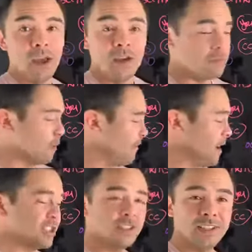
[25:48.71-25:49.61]
The
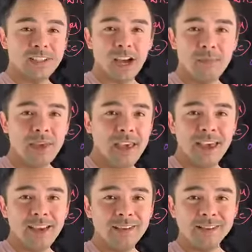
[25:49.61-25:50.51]
professional income
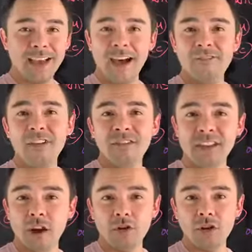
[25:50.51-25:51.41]
is a
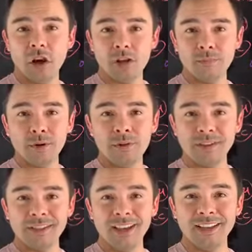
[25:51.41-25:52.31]
$1,500
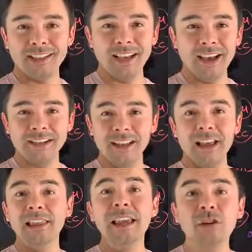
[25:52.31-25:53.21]
bonus. It's a
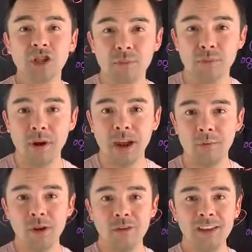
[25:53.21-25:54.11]
leadership rank
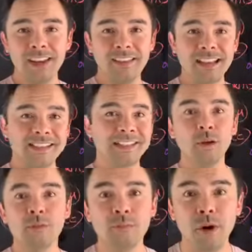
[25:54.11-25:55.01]
where you're getting that
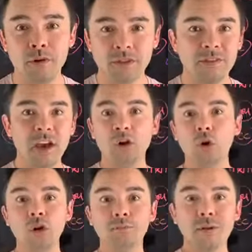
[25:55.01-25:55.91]
silver bonus or that
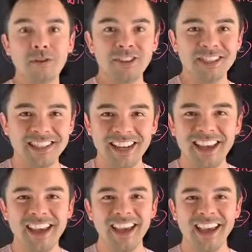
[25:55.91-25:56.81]
gold bonus
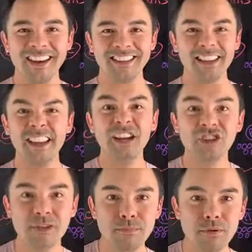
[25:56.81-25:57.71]
and the
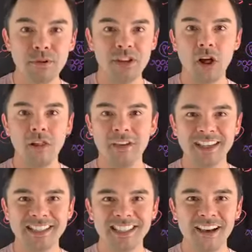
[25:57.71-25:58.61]
leadership pool and all of that
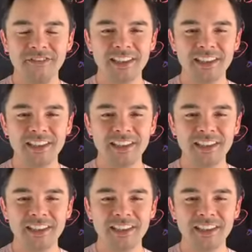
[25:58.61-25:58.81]
stuff.